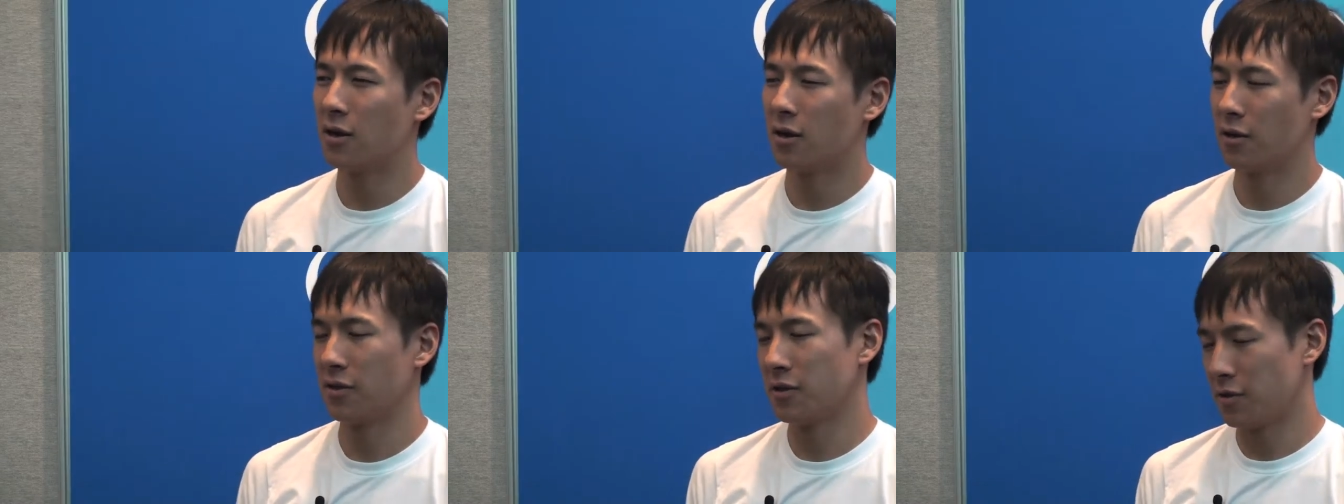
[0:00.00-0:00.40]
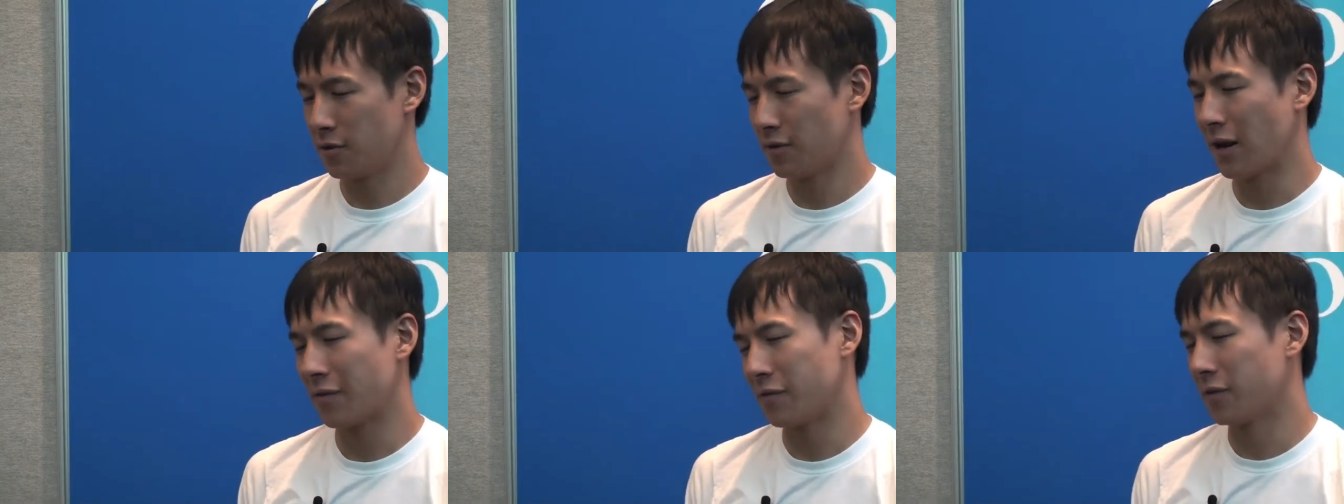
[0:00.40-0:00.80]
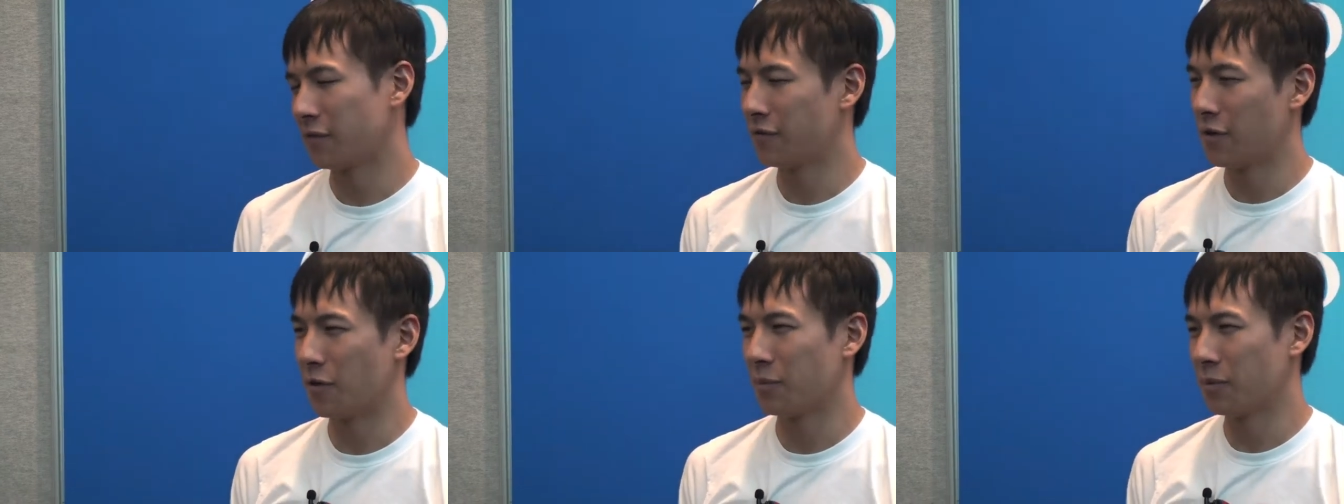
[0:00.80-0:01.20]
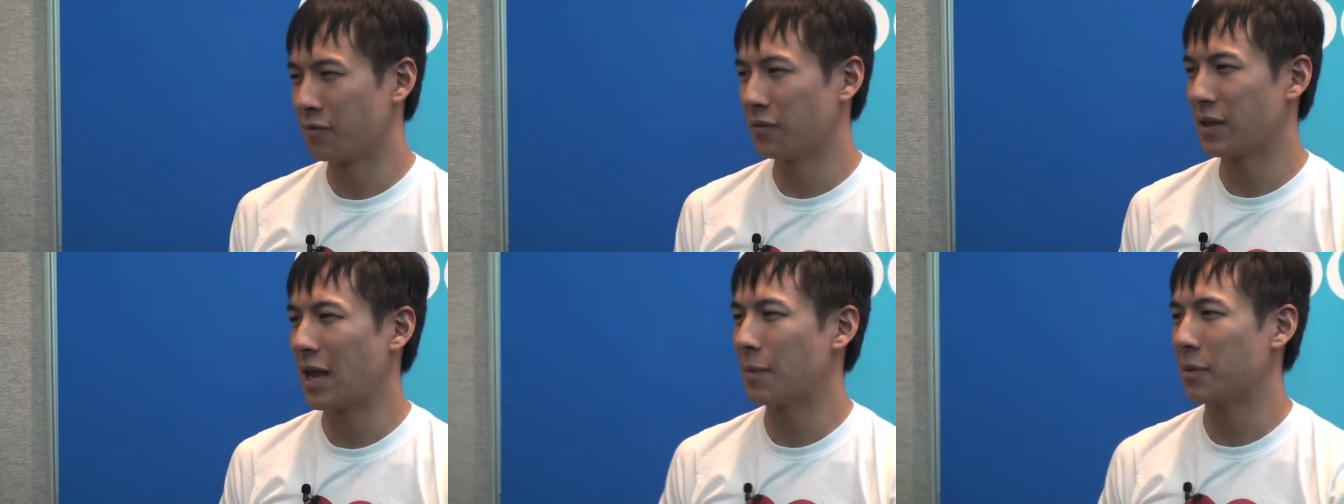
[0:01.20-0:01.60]
or the, not for the phone, but
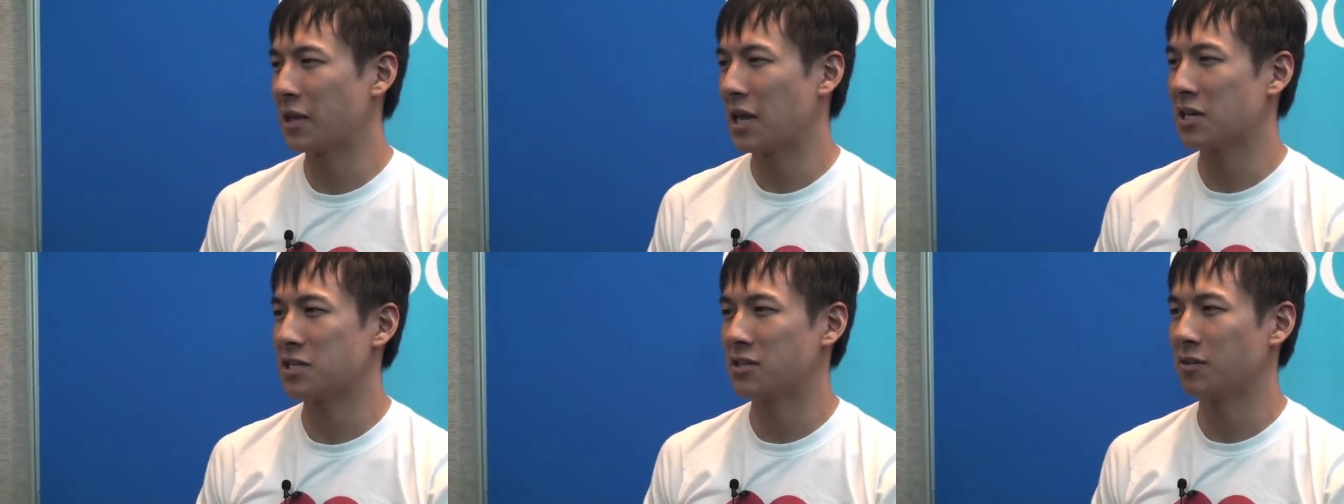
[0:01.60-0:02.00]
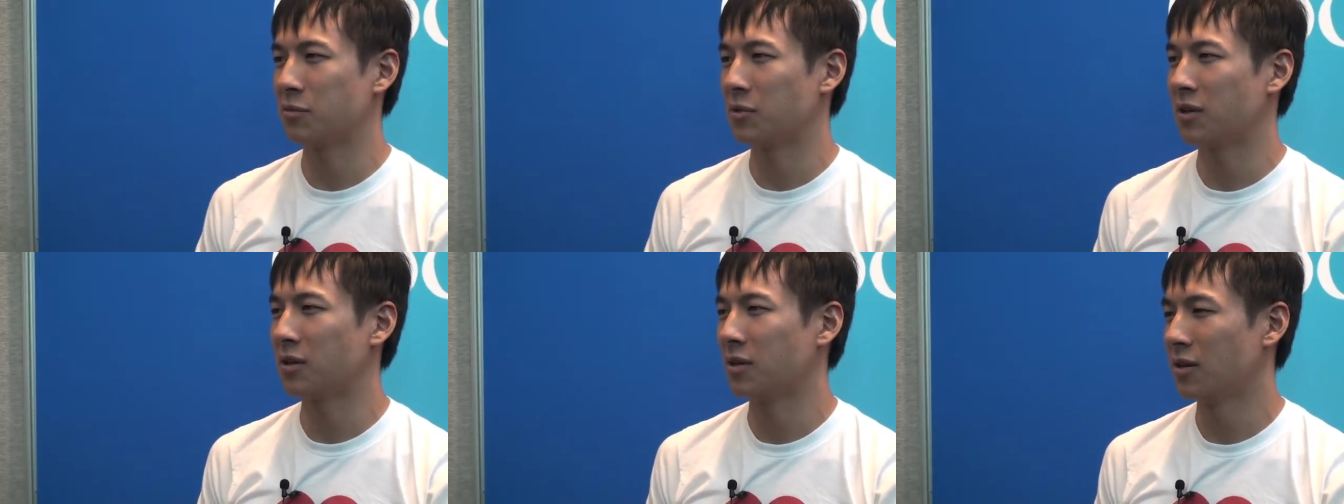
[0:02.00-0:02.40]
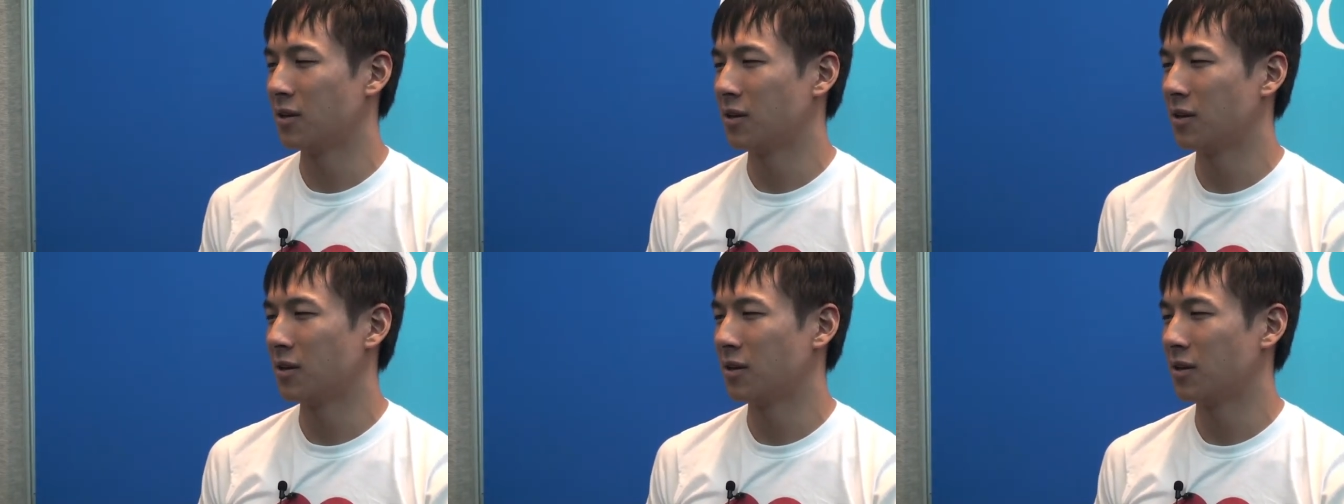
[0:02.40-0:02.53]
for the application that we